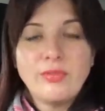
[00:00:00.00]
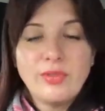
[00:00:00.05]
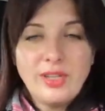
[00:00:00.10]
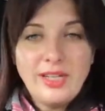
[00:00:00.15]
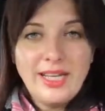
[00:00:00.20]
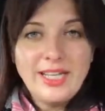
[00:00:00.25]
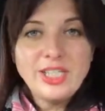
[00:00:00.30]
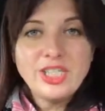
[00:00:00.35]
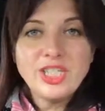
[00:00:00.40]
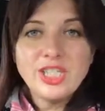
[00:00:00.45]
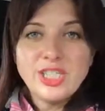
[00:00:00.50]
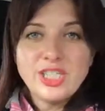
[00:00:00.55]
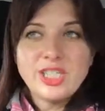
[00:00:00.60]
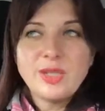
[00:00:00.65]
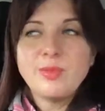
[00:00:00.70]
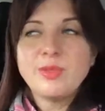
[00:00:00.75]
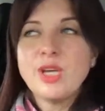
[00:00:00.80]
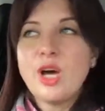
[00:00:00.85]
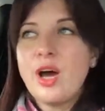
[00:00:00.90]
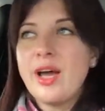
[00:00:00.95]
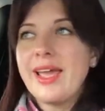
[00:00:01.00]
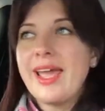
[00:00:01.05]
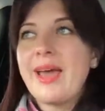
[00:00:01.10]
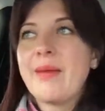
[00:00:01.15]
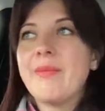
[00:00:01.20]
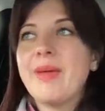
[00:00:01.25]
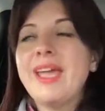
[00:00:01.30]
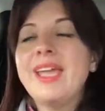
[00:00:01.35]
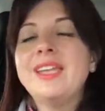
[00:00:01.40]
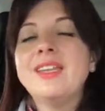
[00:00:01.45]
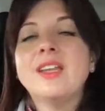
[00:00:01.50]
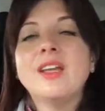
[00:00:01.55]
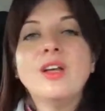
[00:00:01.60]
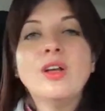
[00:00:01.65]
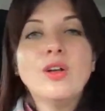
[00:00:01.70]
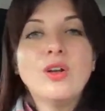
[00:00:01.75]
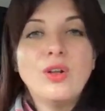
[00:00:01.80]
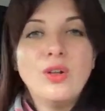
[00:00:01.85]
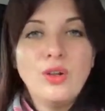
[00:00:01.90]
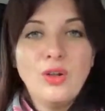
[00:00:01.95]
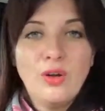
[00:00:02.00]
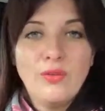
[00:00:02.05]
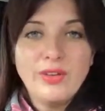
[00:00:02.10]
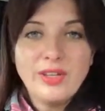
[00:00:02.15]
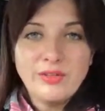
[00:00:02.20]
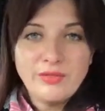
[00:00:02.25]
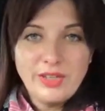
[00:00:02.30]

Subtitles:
relationships. I am in loving